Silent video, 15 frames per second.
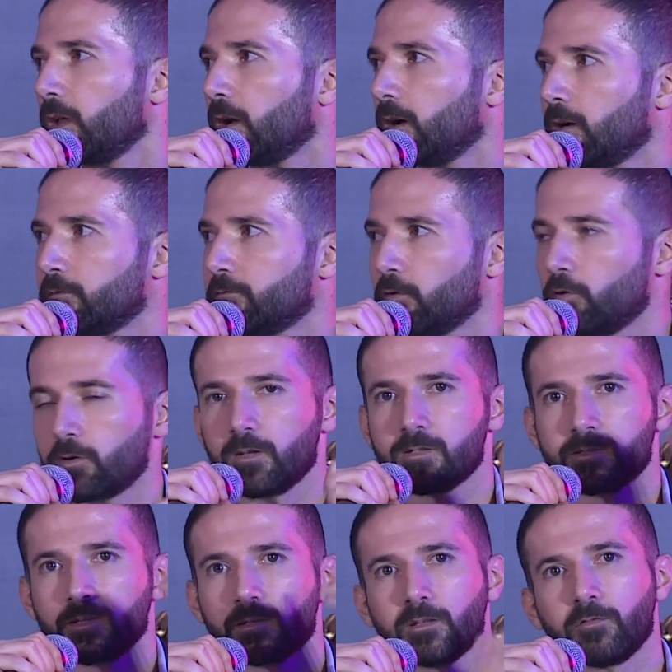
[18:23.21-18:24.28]
have or the
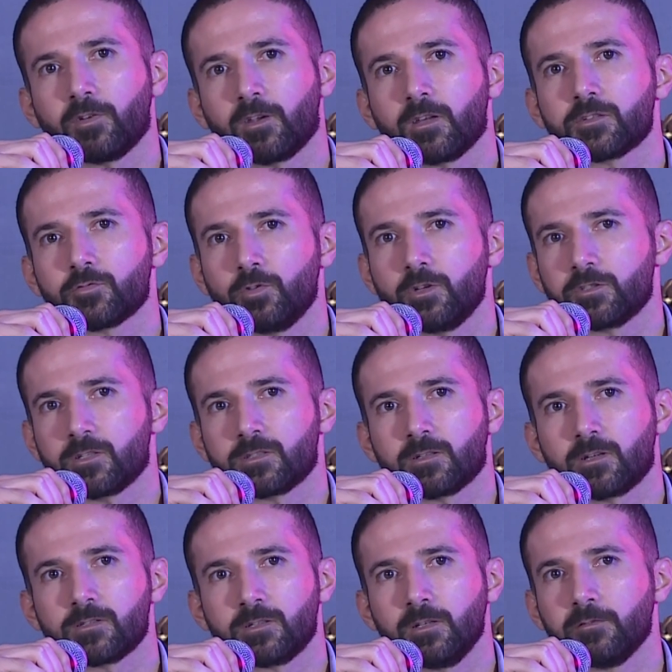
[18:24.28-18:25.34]
certificates we just
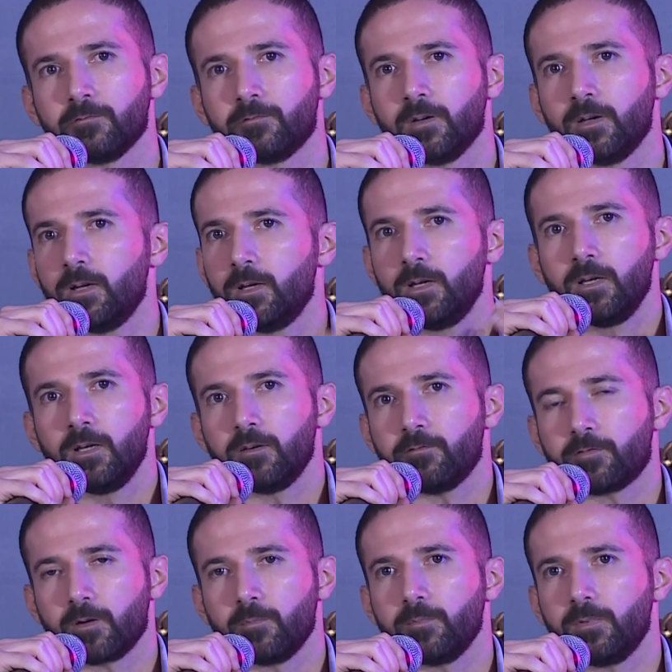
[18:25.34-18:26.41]
receive
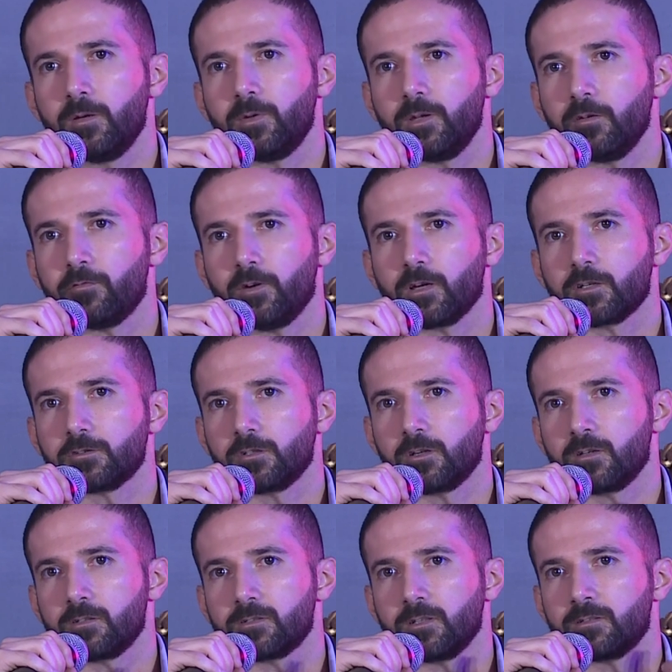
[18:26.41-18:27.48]
from the manufacturers.